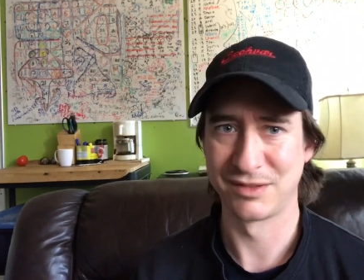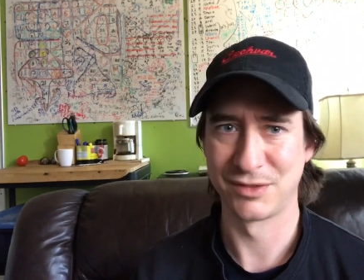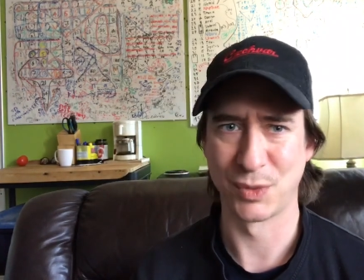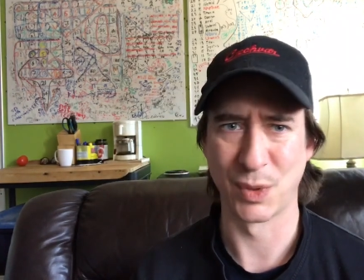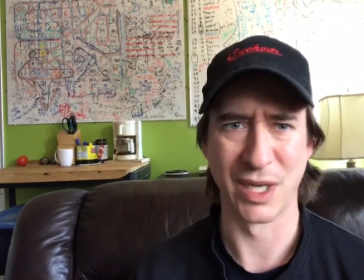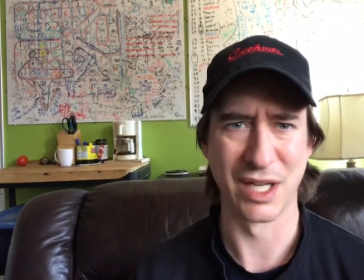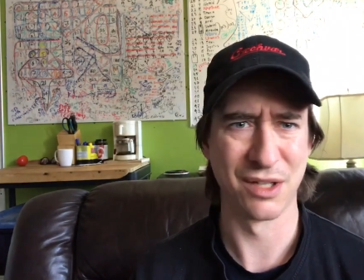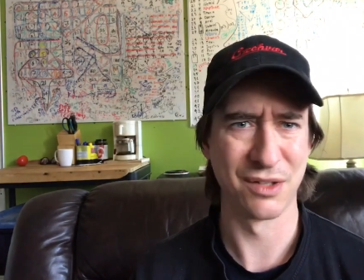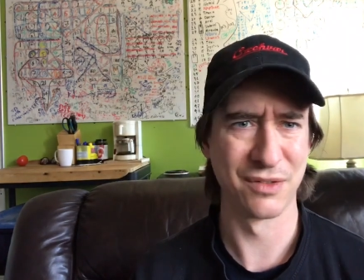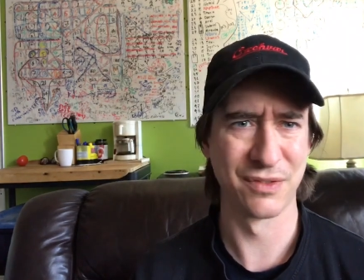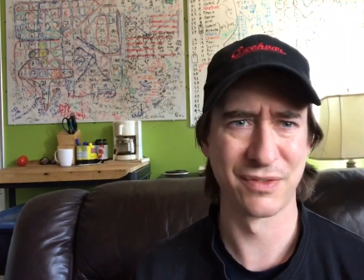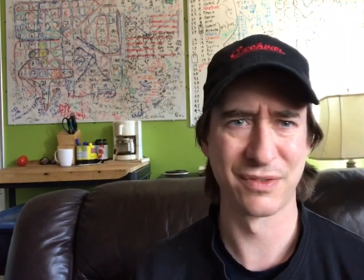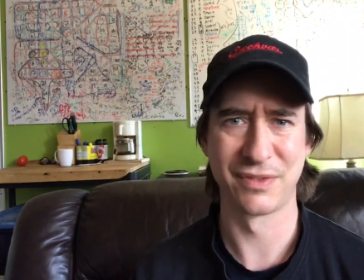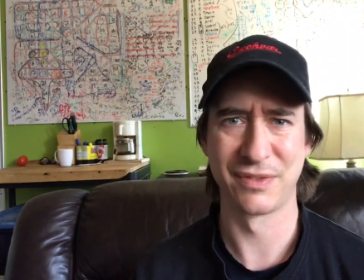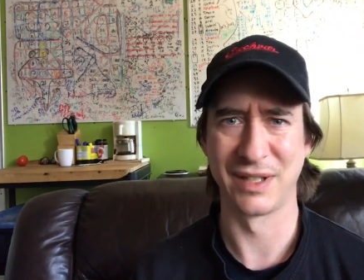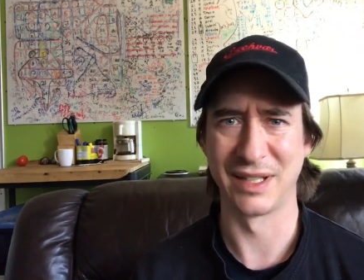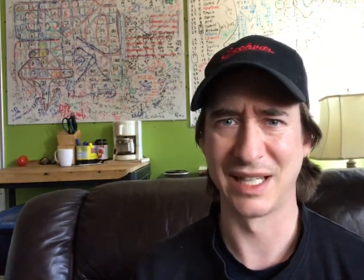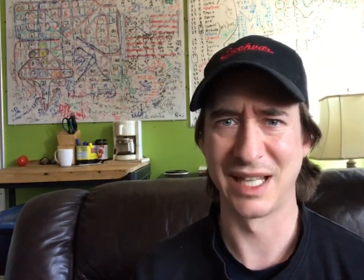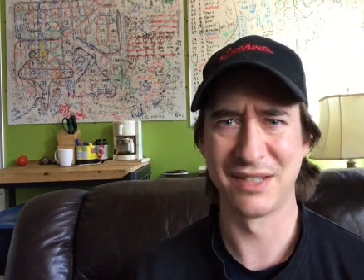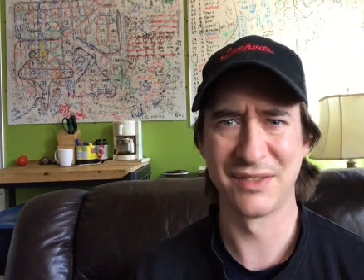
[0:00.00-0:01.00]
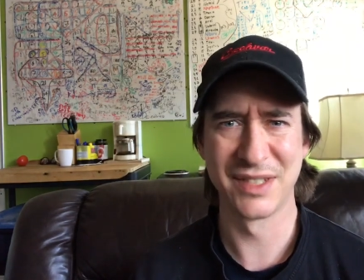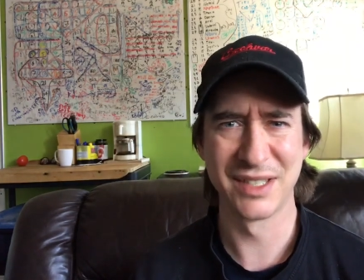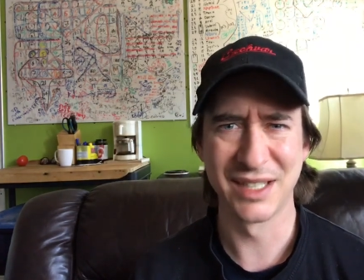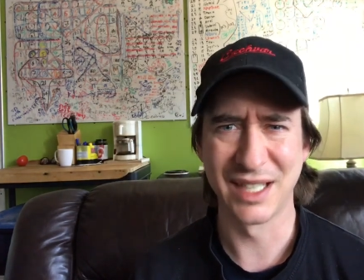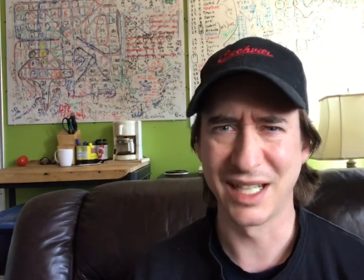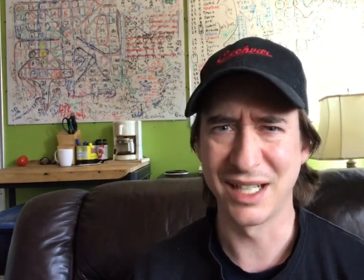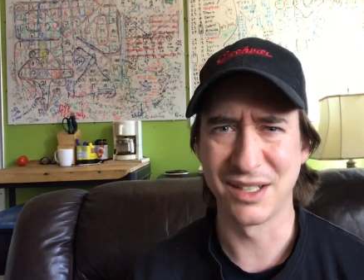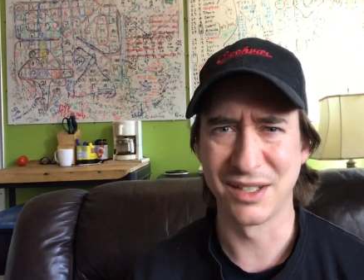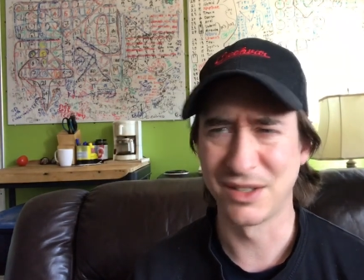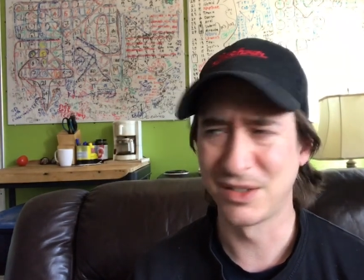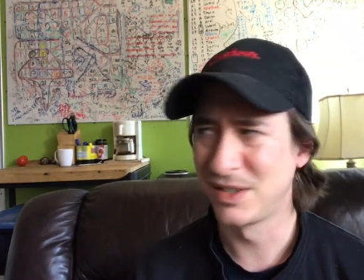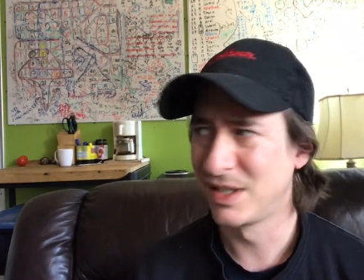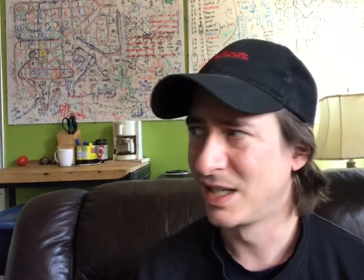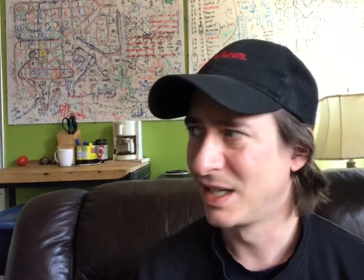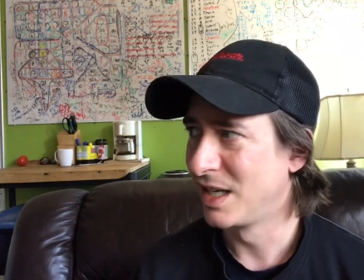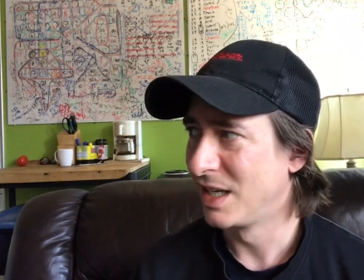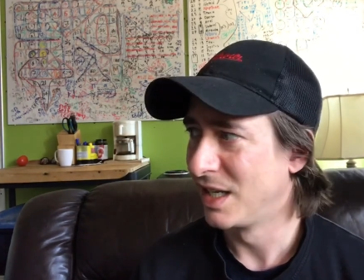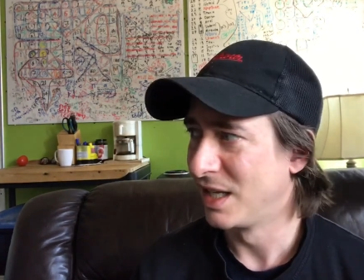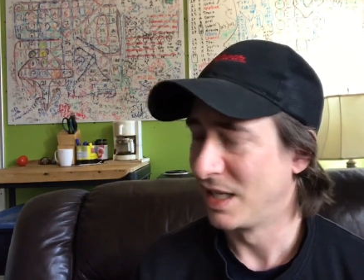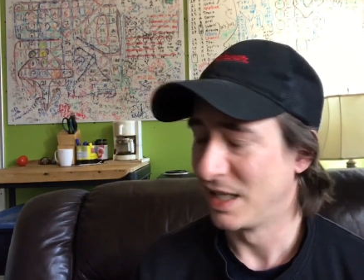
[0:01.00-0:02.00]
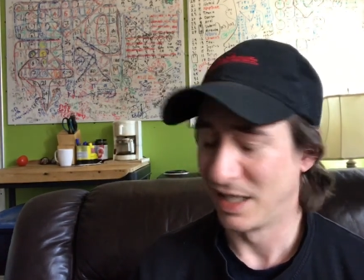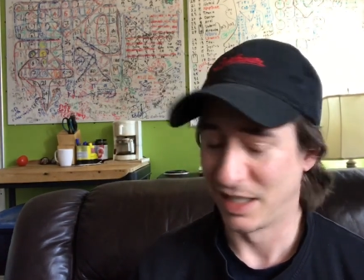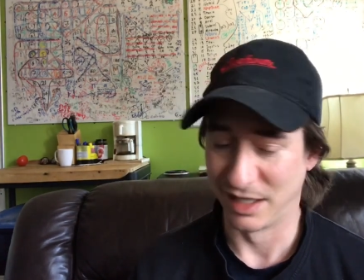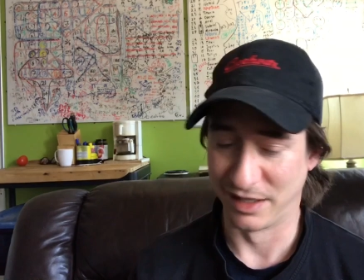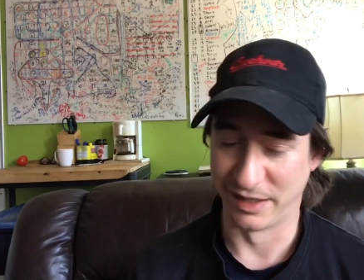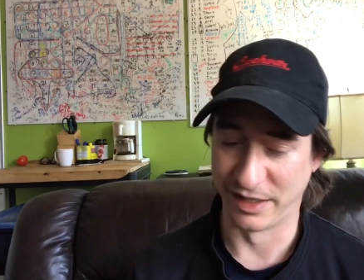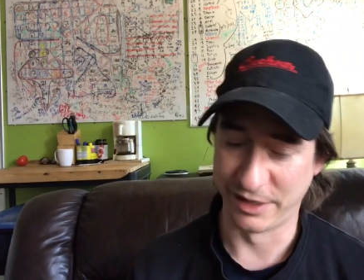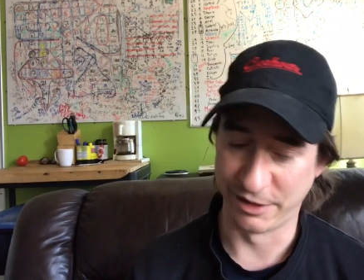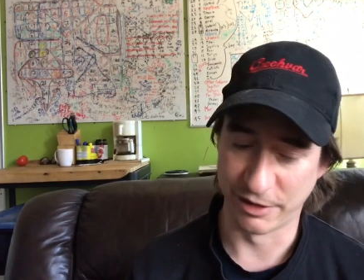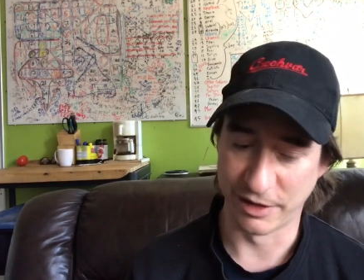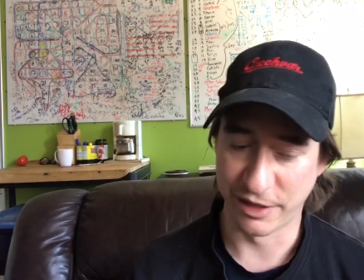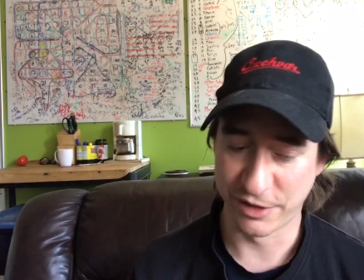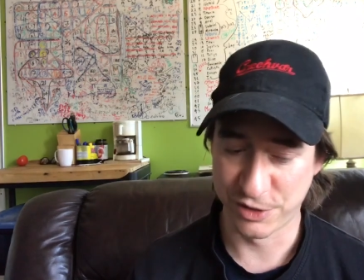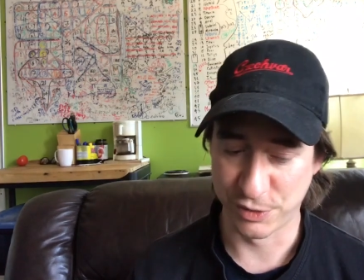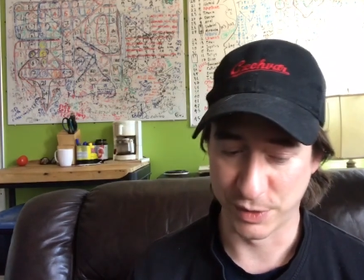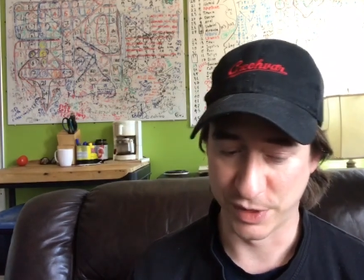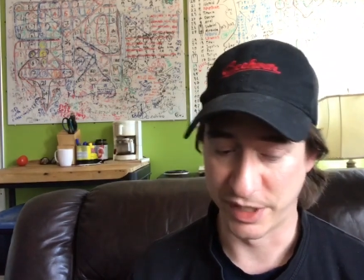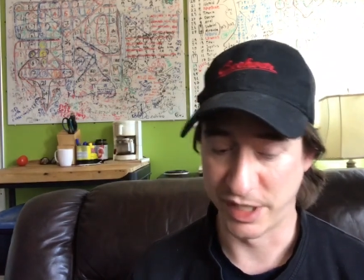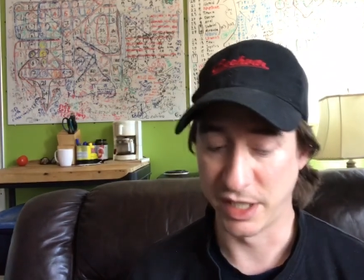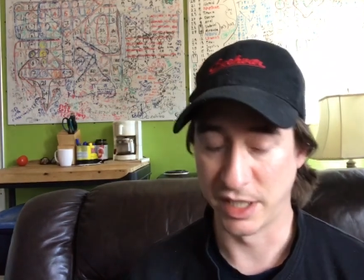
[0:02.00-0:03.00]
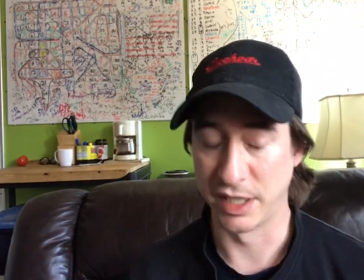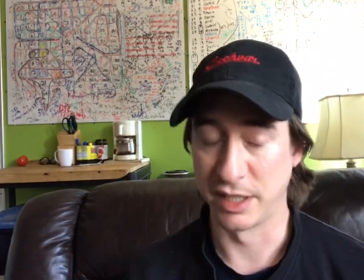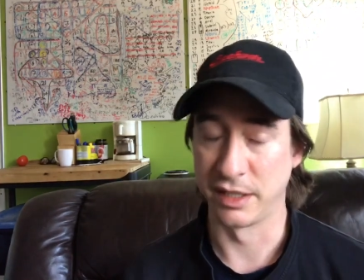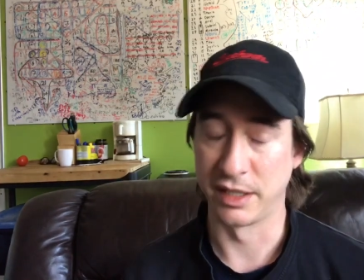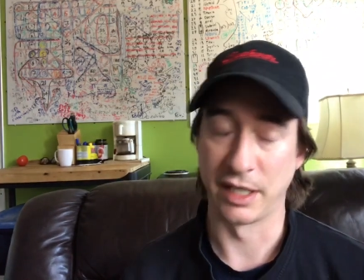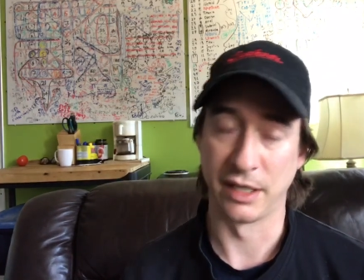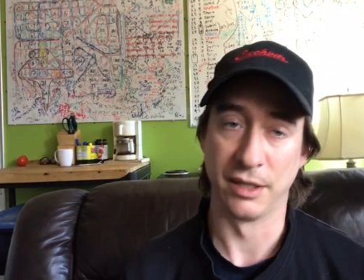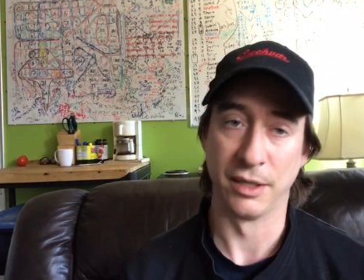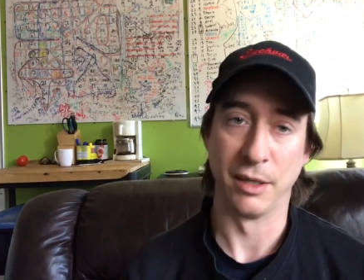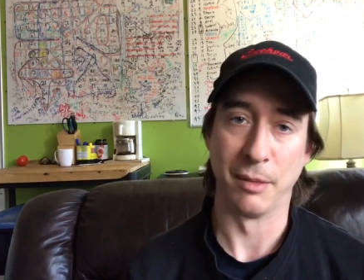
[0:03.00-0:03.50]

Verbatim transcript: 12, 11, I don't know. Linear algebra, yeah.